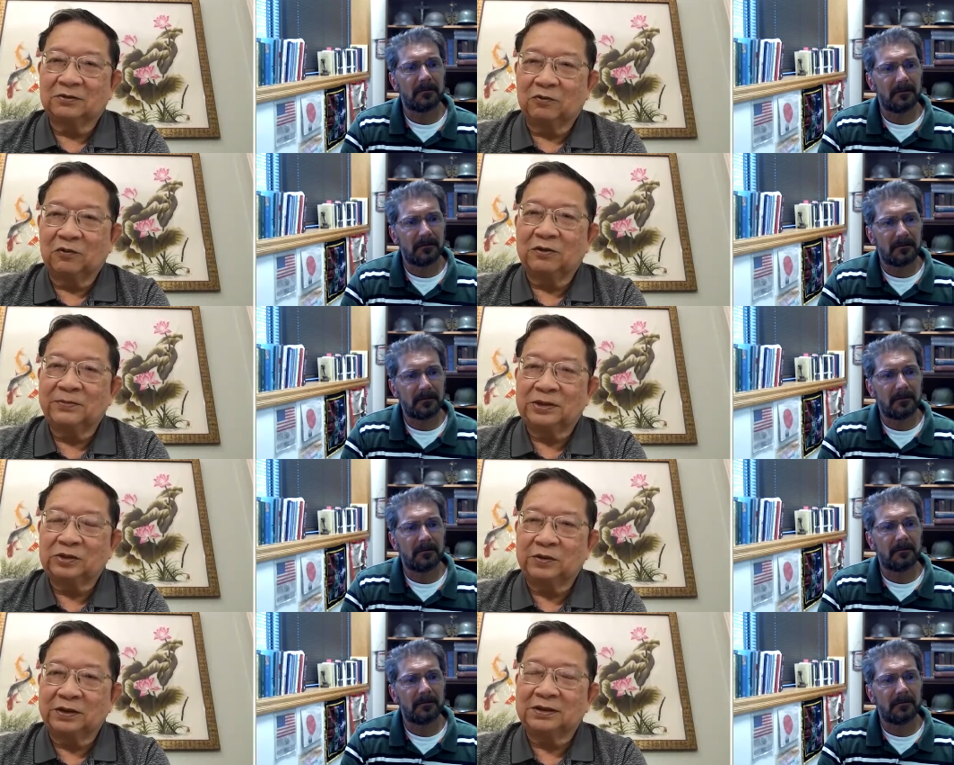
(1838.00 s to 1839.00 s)
Speaker 1: a war
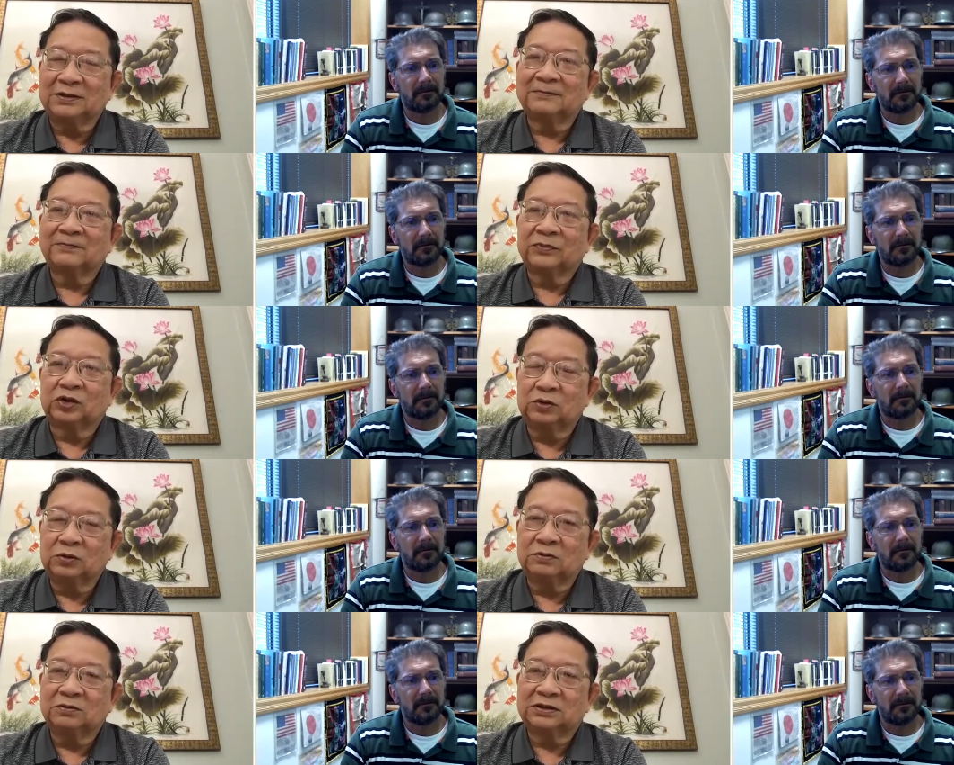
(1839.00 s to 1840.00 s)
between
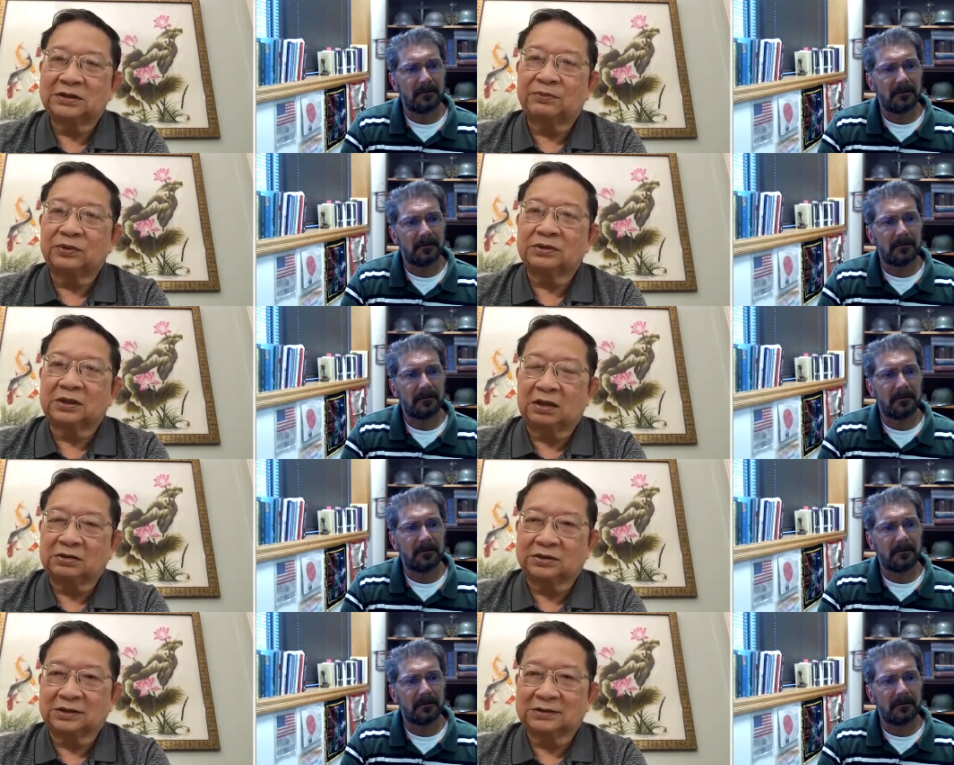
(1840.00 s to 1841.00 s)
two separate
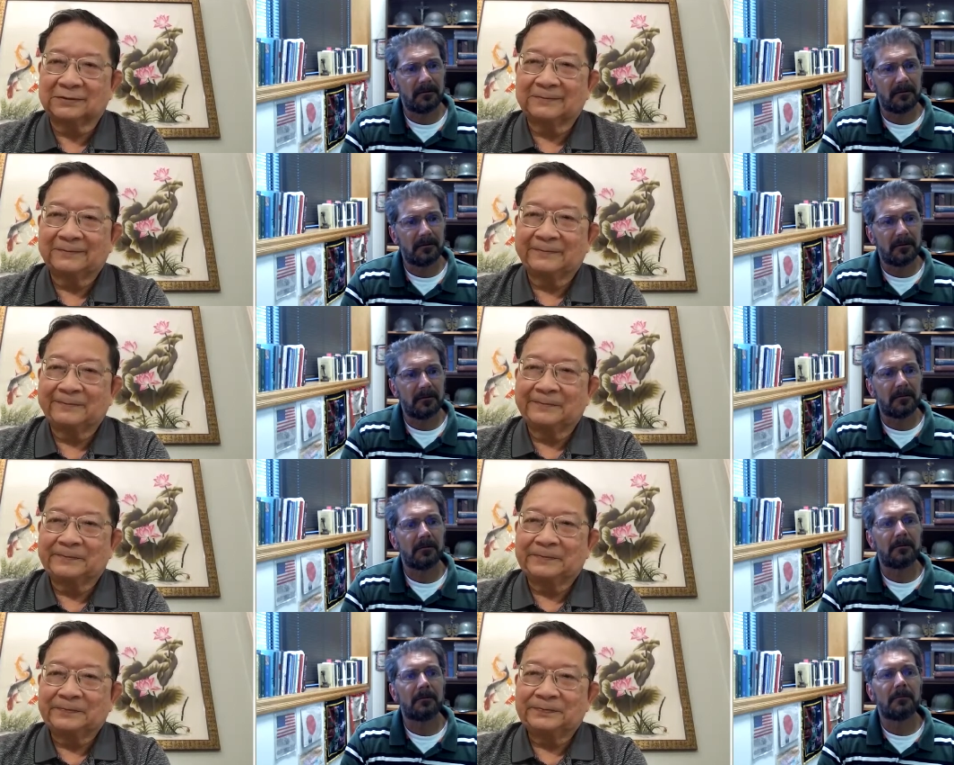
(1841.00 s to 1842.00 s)
countries.
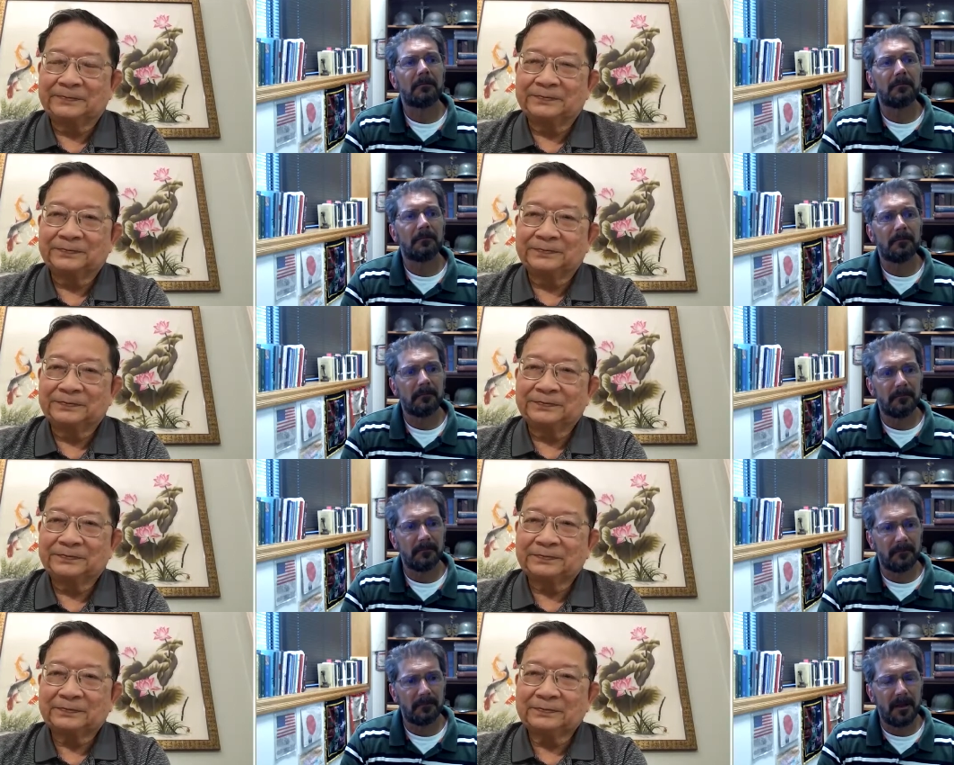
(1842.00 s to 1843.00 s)

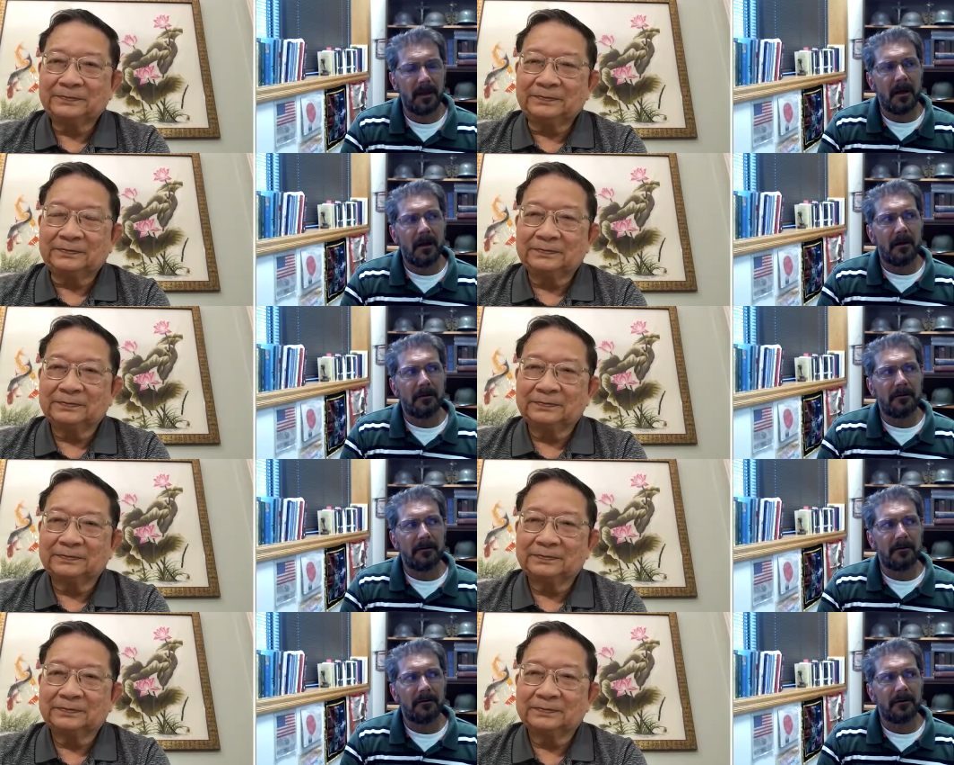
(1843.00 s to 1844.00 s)
Mm.
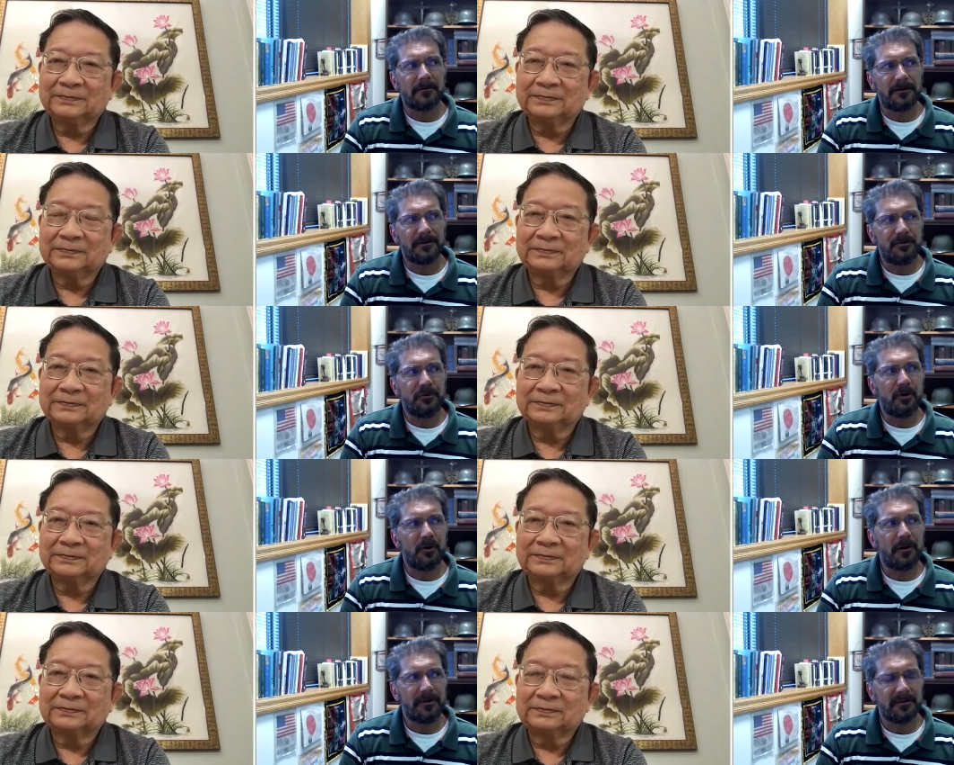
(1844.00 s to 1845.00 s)
Speaker 2: Now, did you
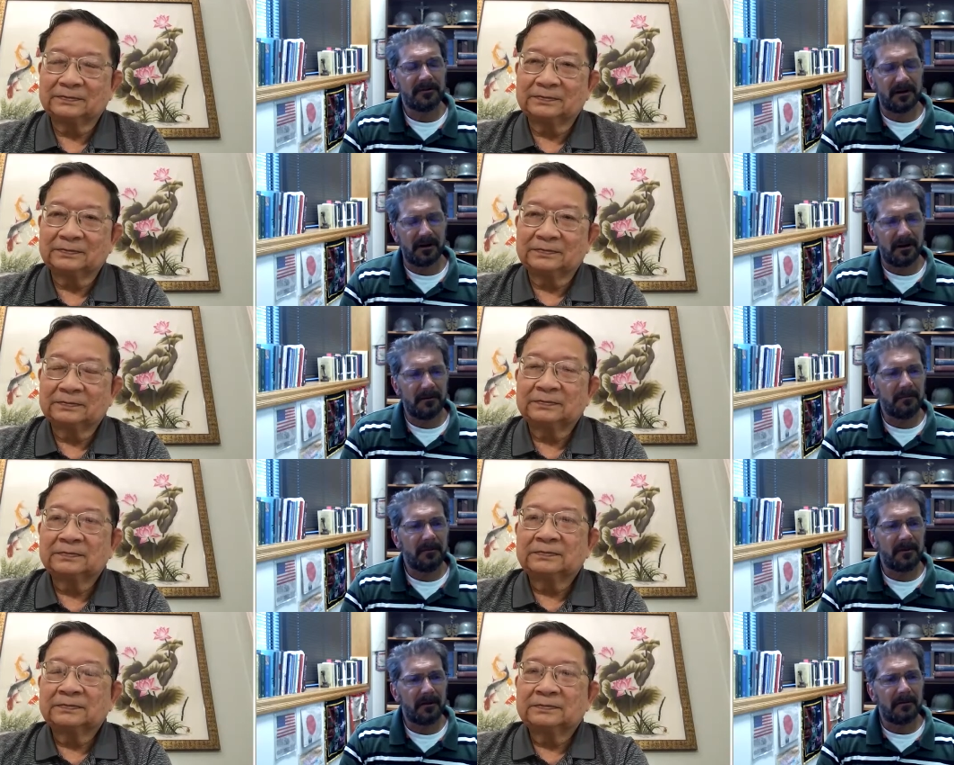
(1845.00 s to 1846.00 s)
know at the time
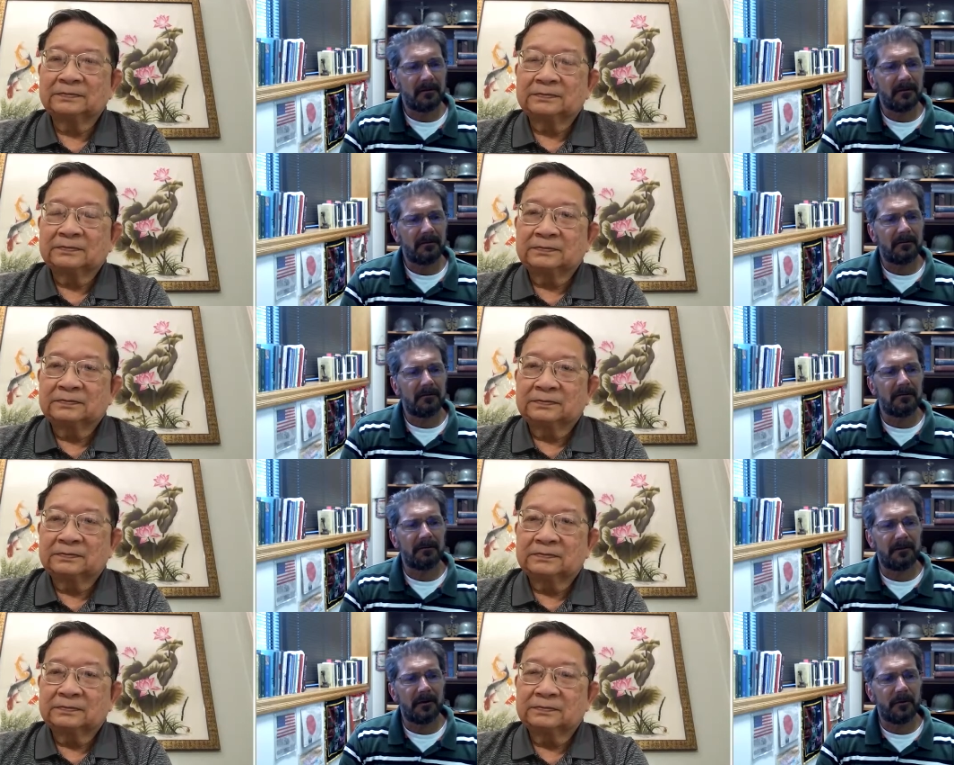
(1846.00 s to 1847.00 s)
that
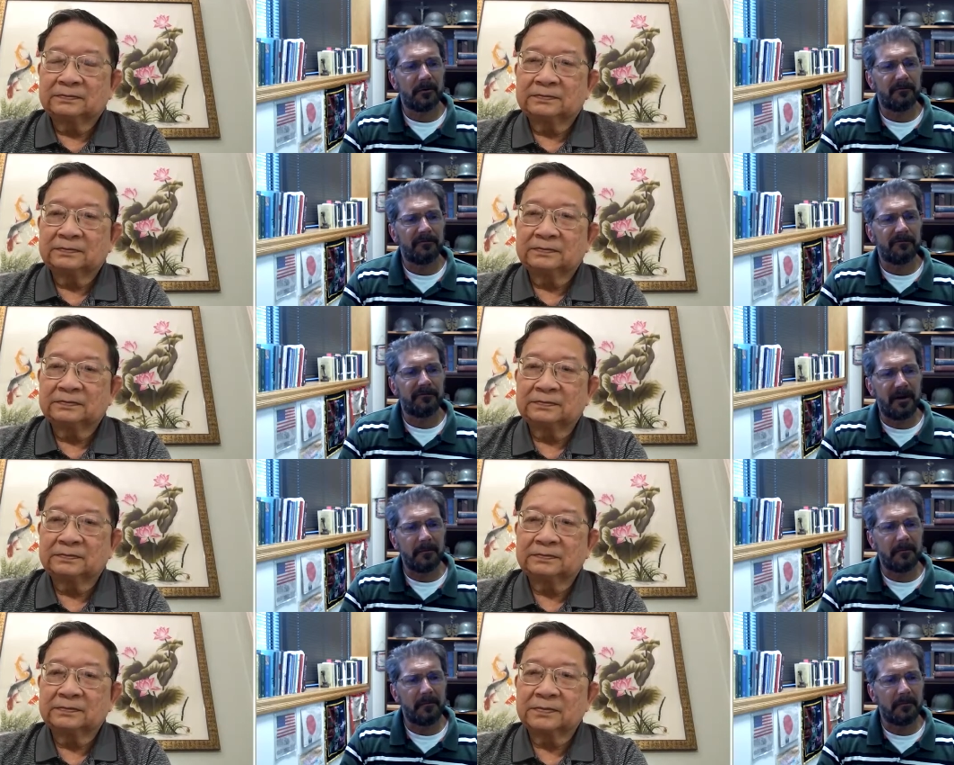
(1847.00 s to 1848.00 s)
there were
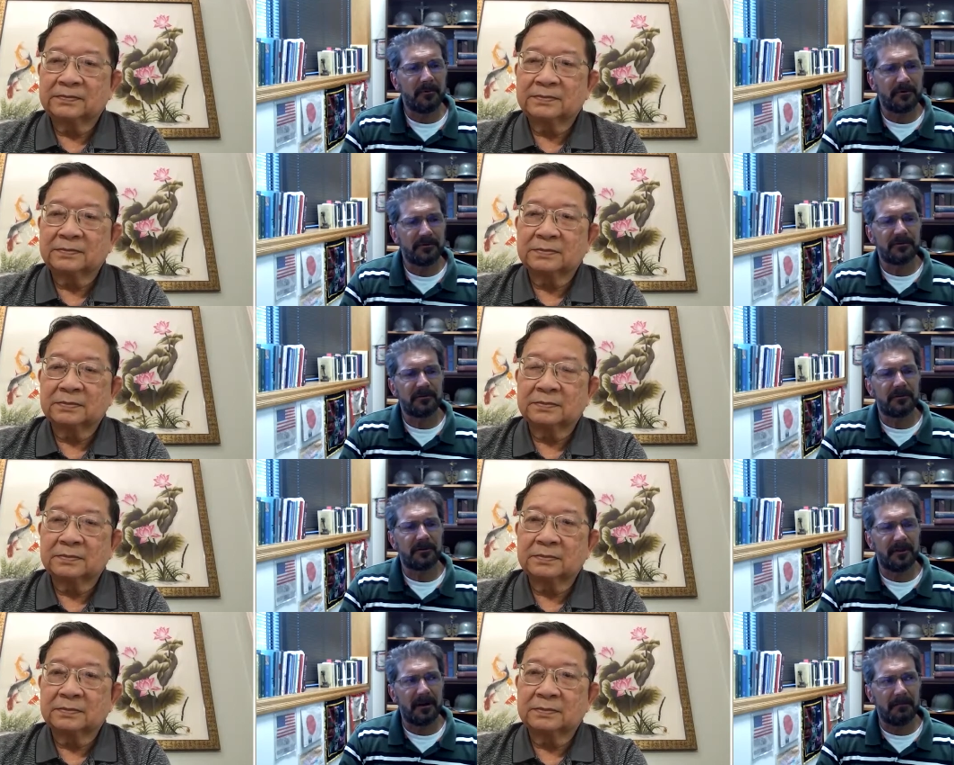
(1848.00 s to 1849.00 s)
family members
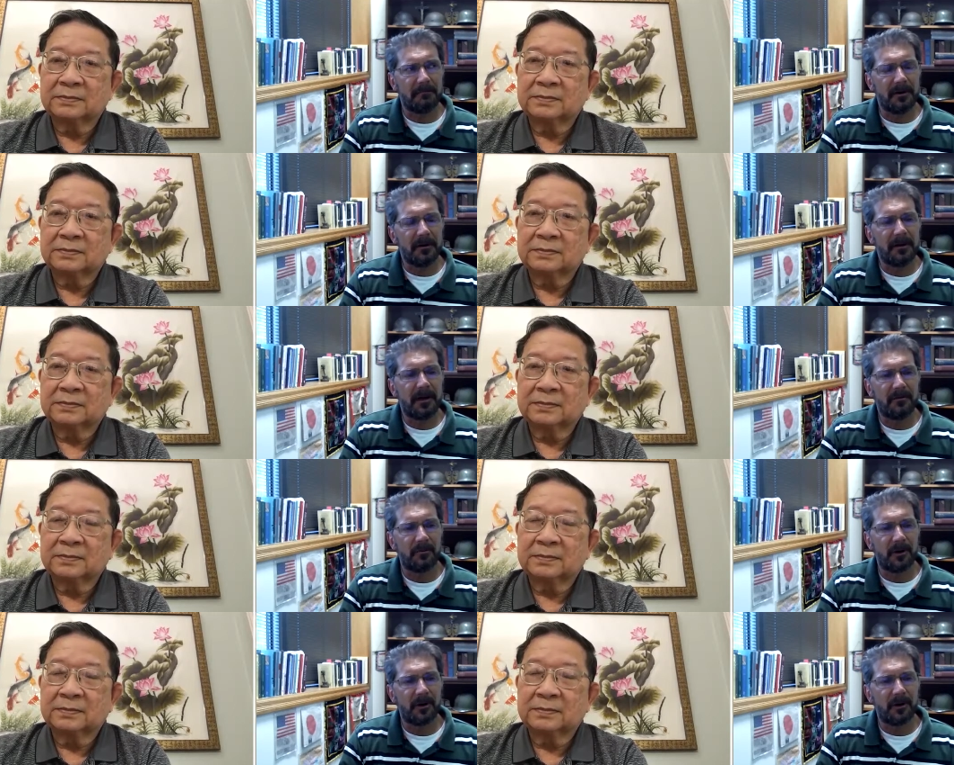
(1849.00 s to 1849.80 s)
that, that had